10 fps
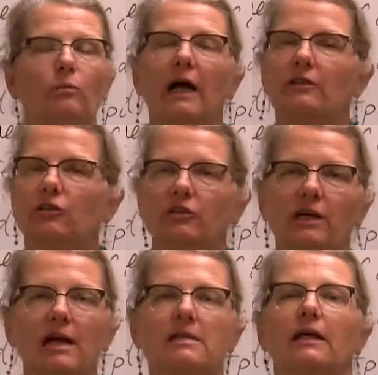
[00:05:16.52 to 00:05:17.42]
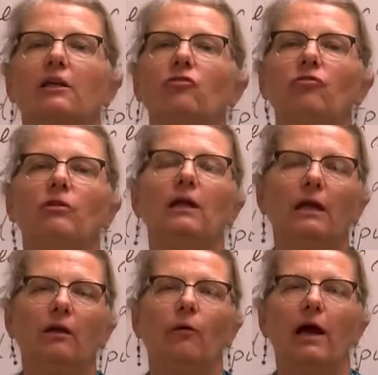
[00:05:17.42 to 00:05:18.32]
exercising and
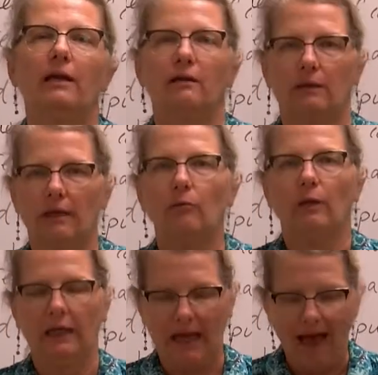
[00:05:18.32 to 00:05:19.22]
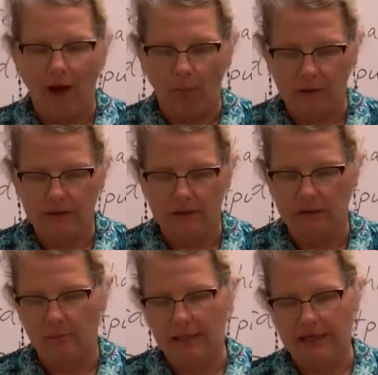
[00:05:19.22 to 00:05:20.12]
eating right can really help to
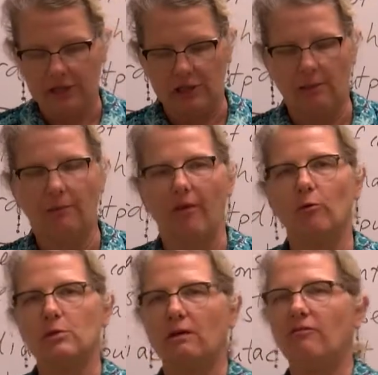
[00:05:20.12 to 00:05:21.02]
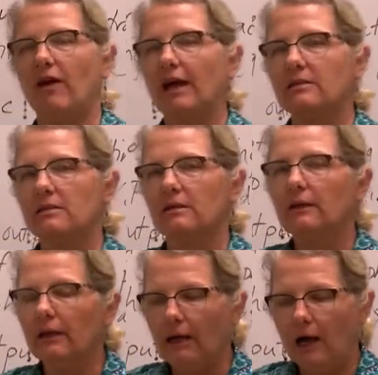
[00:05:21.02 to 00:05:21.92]
diminish some of those effects.
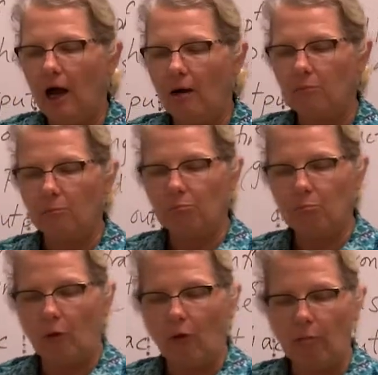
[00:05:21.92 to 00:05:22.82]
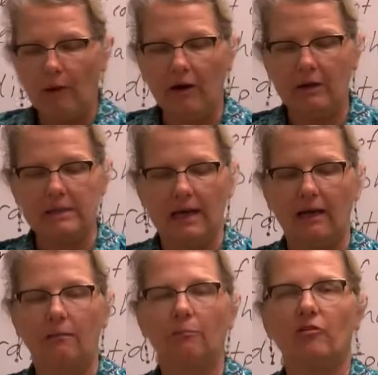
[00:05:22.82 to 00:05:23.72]
Both parents
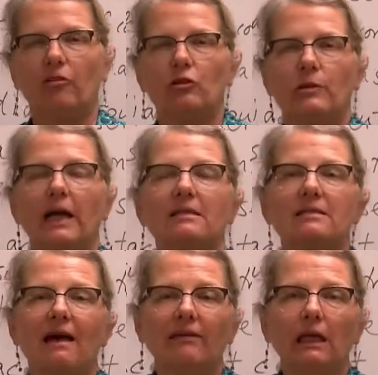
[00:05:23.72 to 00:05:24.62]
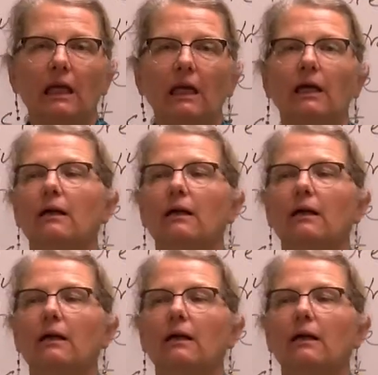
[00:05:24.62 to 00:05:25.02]
had surgery at 70,